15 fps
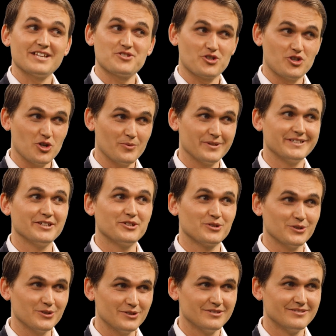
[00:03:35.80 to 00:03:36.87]
That's cute when they're
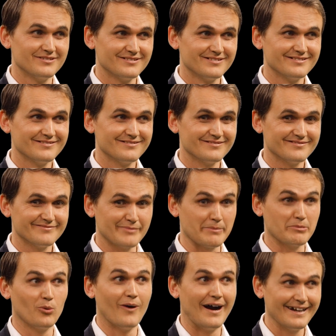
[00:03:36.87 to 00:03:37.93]
2,
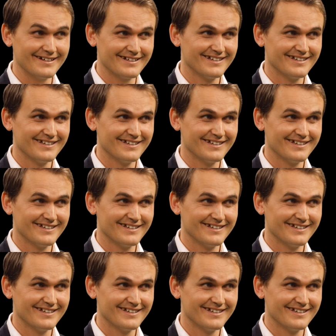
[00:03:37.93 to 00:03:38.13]
maybe 1.